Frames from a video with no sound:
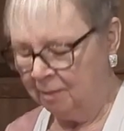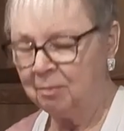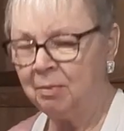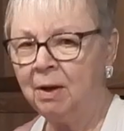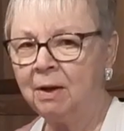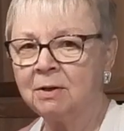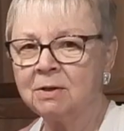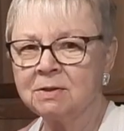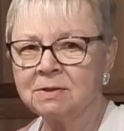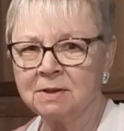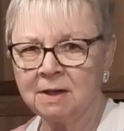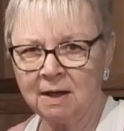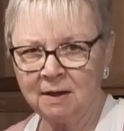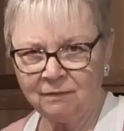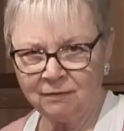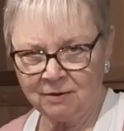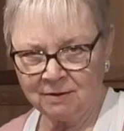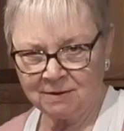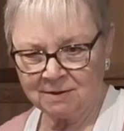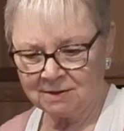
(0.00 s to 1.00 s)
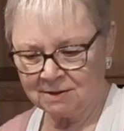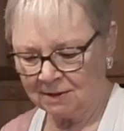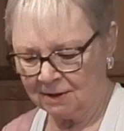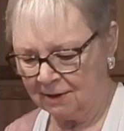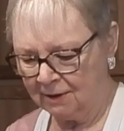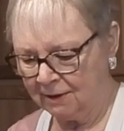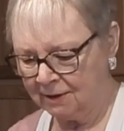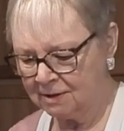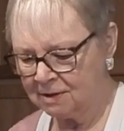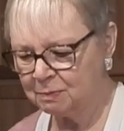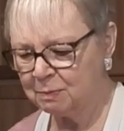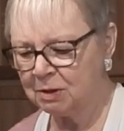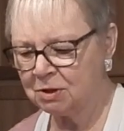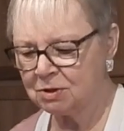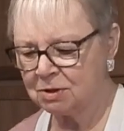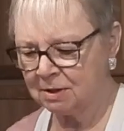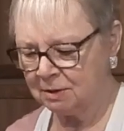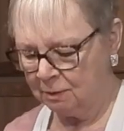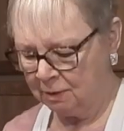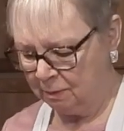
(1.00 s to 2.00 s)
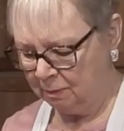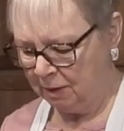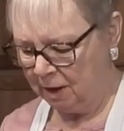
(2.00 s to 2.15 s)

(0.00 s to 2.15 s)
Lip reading: Better safe than sorry, especially with